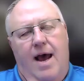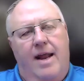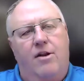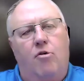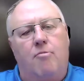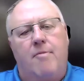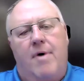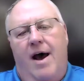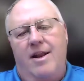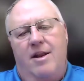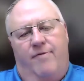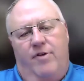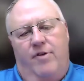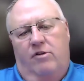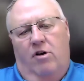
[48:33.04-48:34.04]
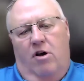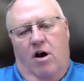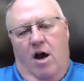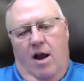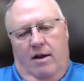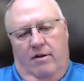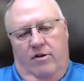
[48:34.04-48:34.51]
I don't mind if you
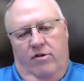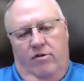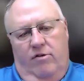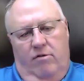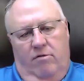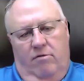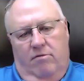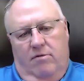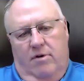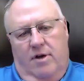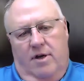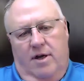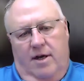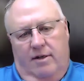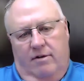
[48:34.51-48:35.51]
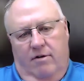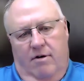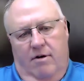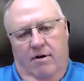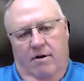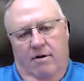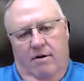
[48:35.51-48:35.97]
talk to
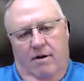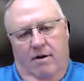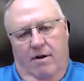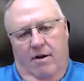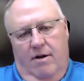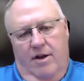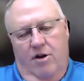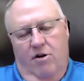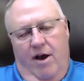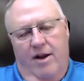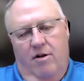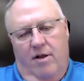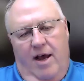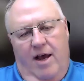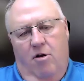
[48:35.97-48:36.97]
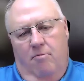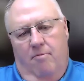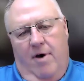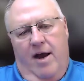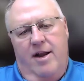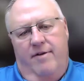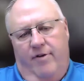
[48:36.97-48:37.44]
Qatar. I don't
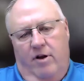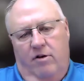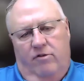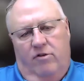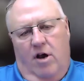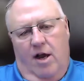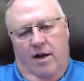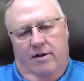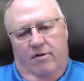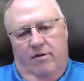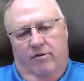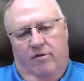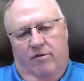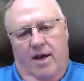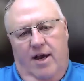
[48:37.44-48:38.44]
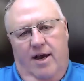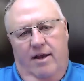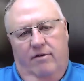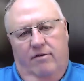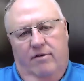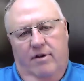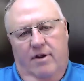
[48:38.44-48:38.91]
mind if you go talk to those
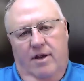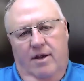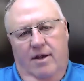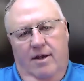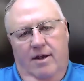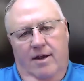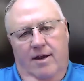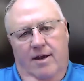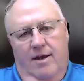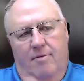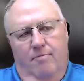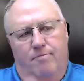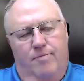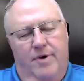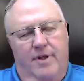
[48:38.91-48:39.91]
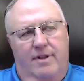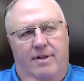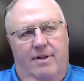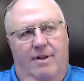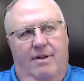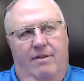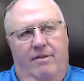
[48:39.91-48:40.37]
guys. But
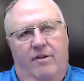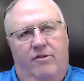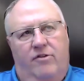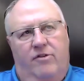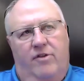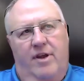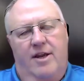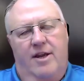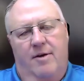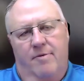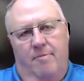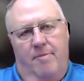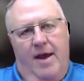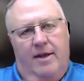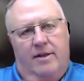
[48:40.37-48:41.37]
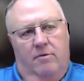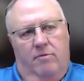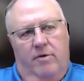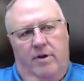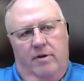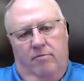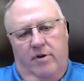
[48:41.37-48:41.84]
this thing coming back that
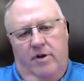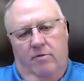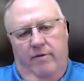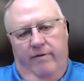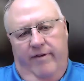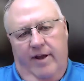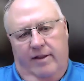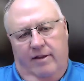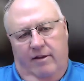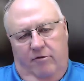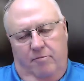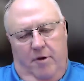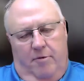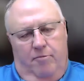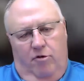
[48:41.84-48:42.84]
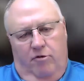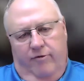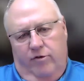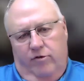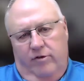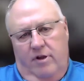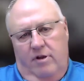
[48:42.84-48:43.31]
we've got these big,
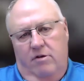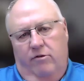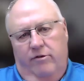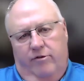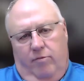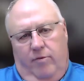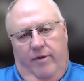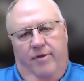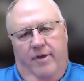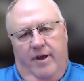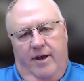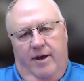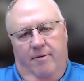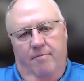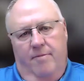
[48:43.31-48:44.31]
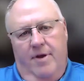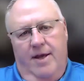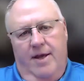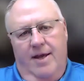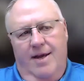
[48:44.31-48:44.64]
beautiful deals with them,